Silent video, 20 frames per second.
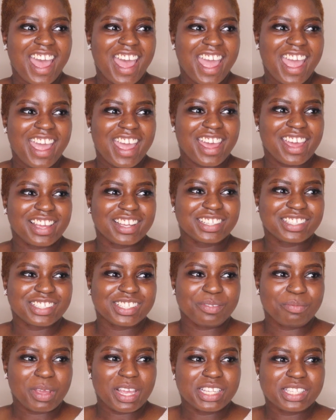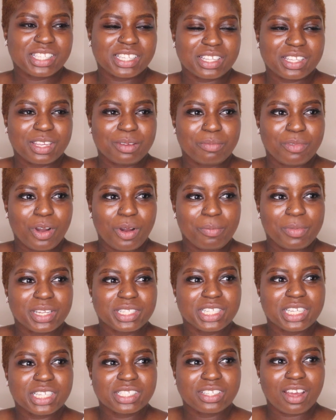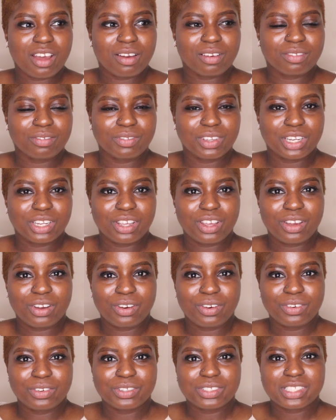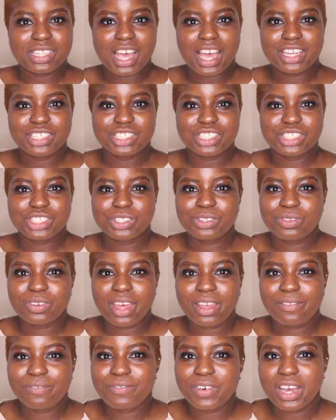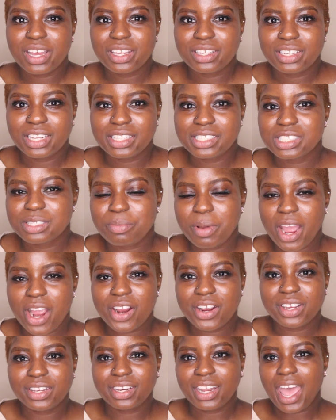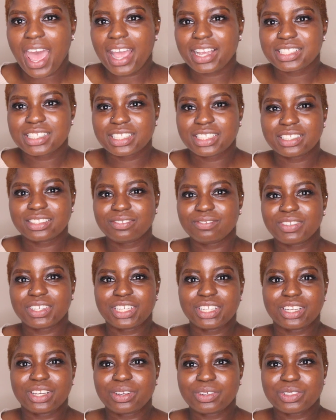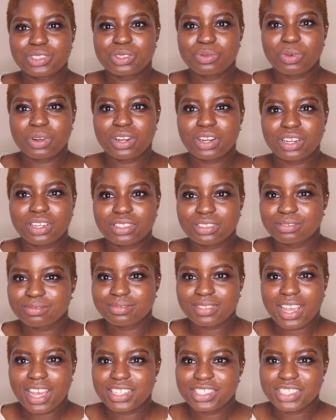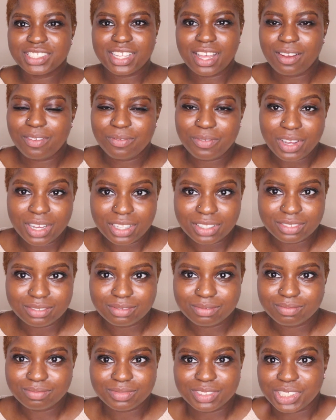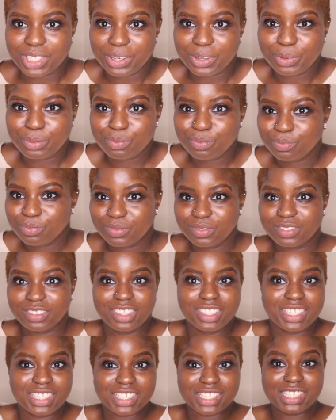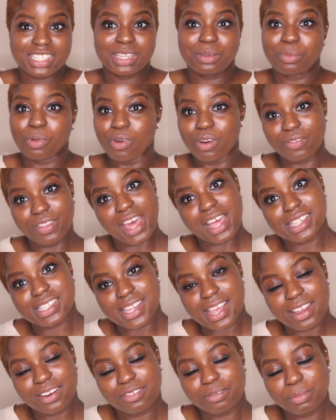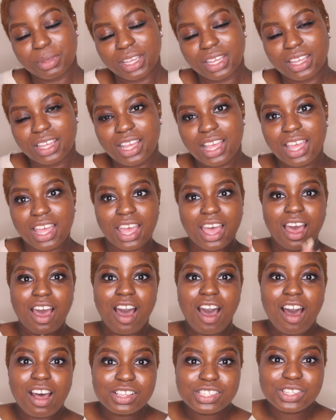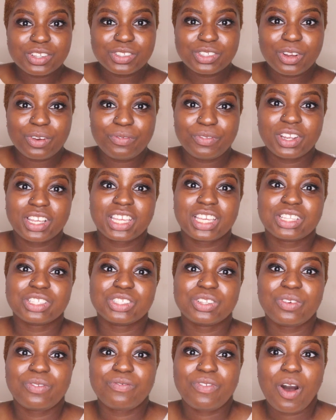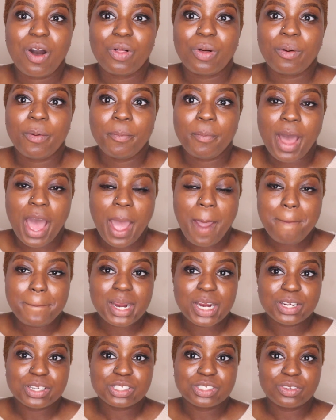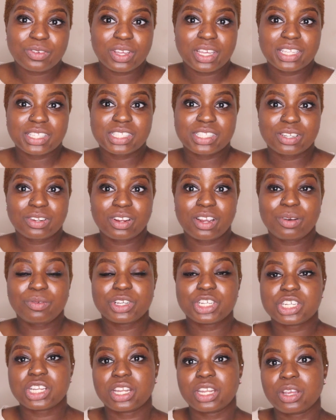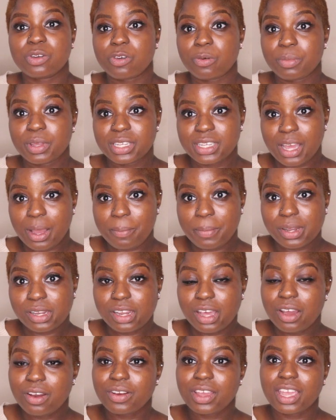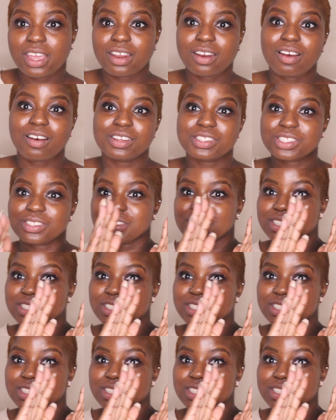And basically on my TikTok videos, I just do like fun, inspiring acting videos where I just have fun. So you get to see more of that side of me. Also, don't forget to follow my personal Instagram, which the link will be down below and also